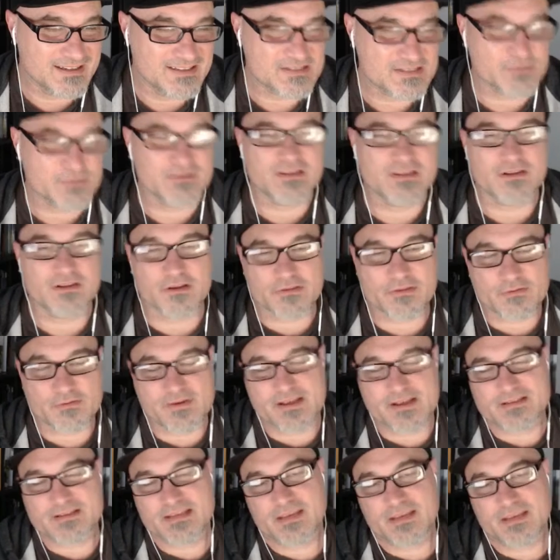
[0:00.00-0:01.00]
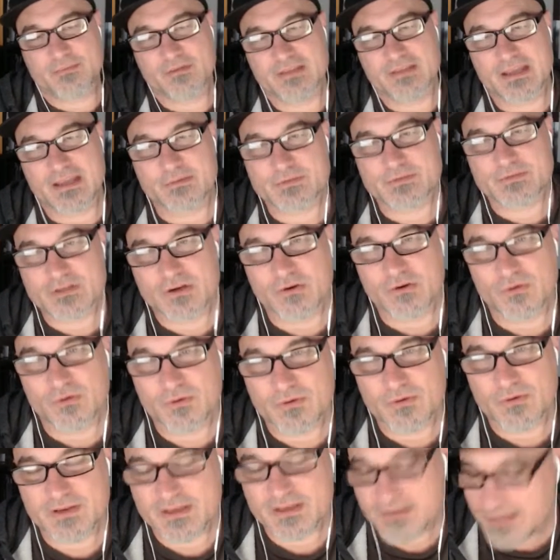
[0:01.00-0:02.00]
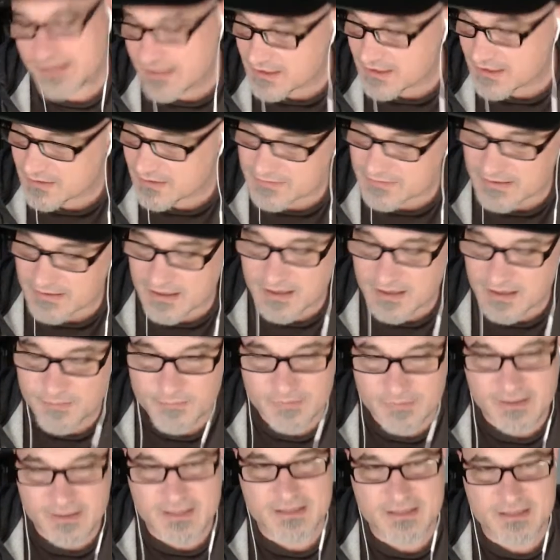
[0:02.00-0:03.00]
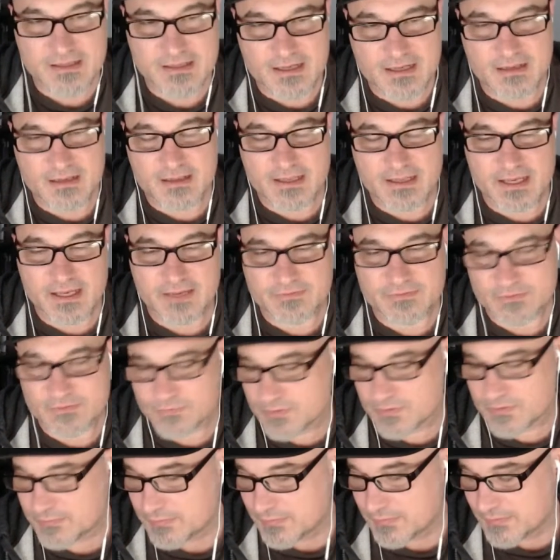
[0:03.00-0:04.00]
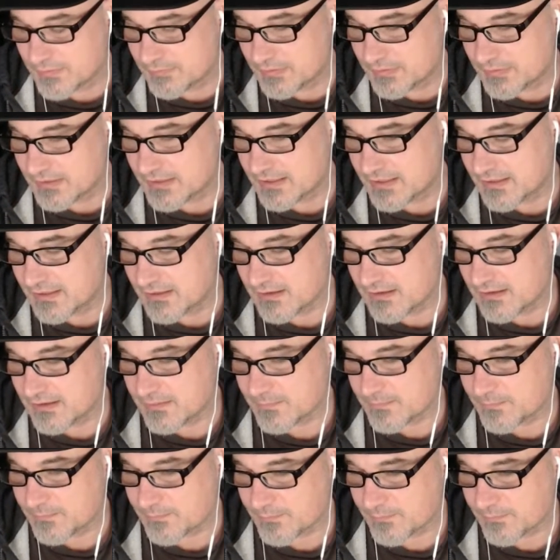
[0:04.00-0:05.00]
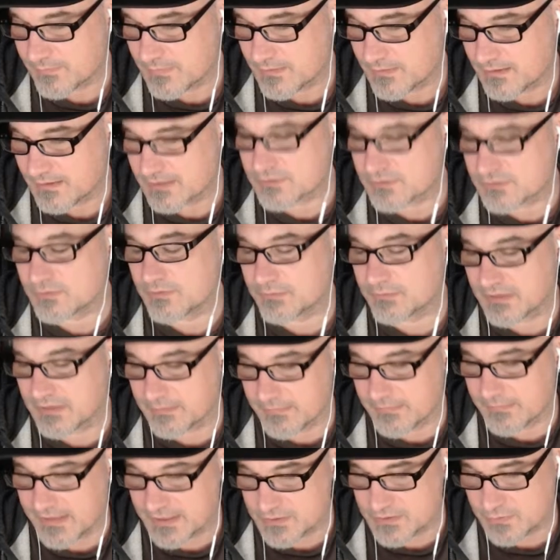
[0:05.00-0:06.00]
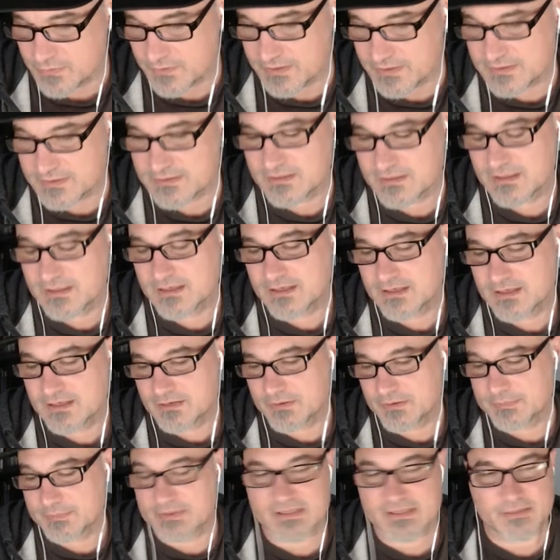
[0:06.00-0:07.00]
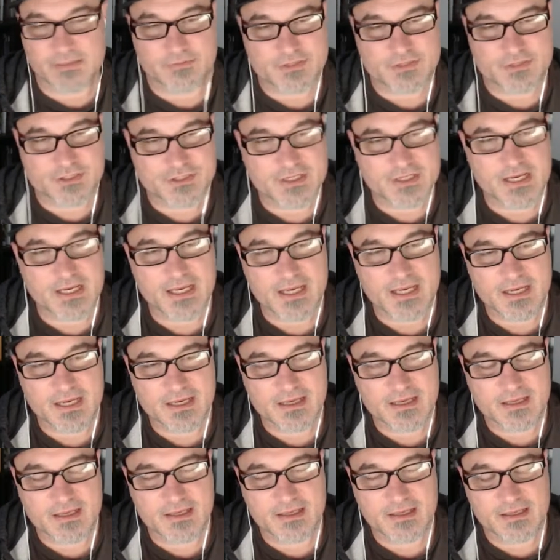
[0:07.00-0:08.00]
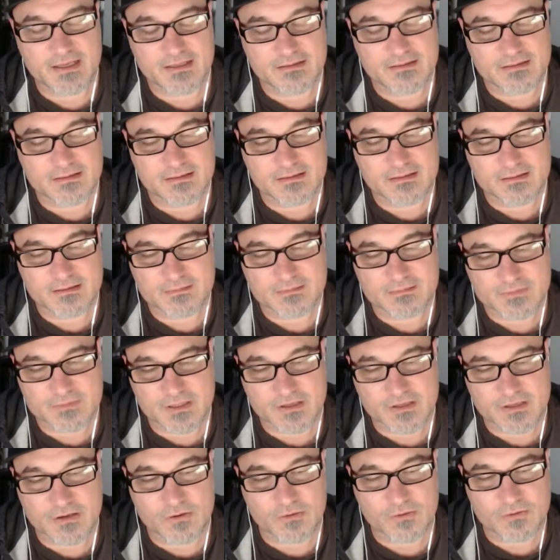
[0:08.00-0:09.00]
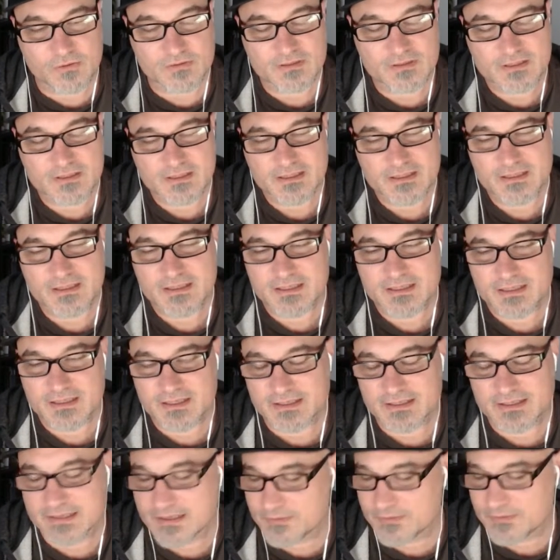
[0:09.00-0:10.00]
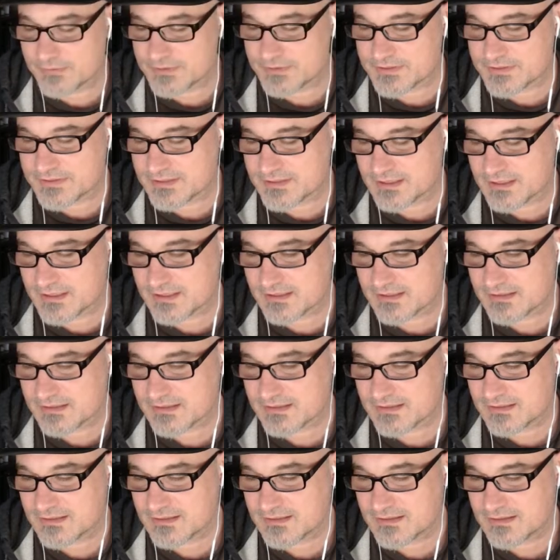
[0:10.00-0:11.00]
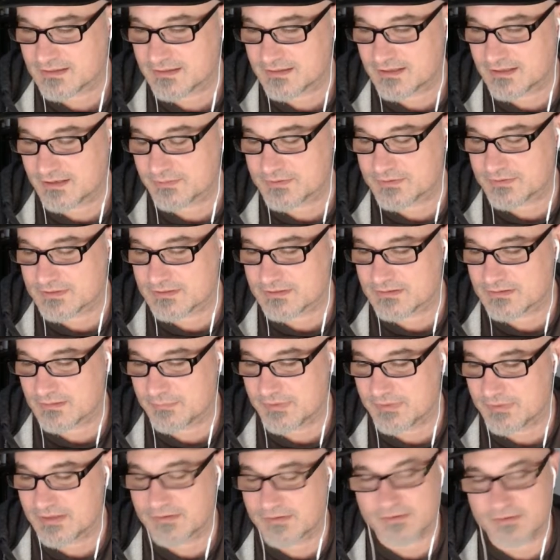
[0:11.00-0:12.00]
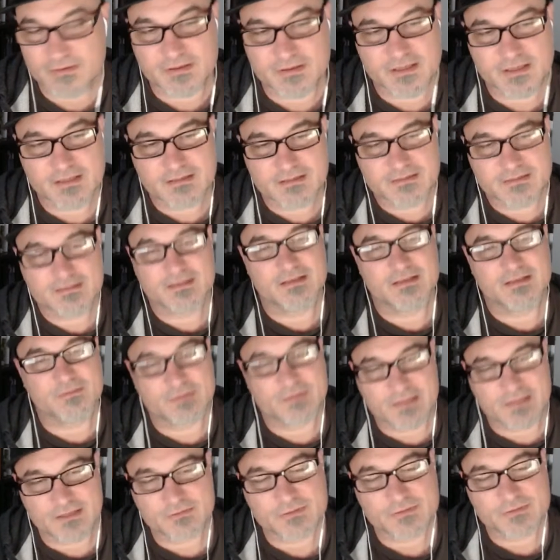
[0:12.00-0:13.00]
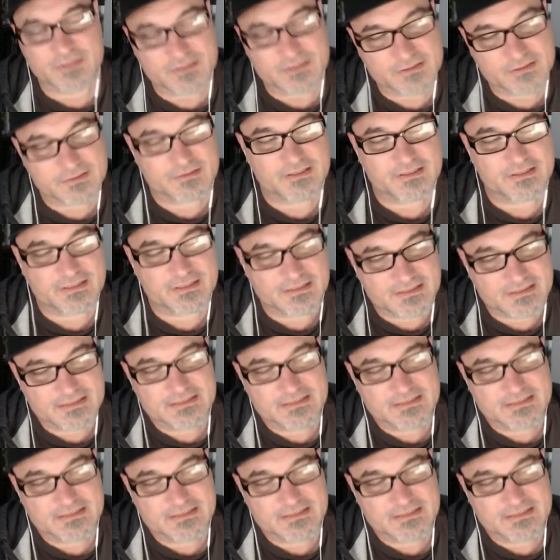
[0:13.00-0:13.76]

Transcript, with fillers: so we did the author roundtable, and that was cool. You know, they had a good time, a lot of laughs, and we played. That's when we played Mythwits. We played that with Shay and Nicole, and that was a bit dirty. That one got really dirty.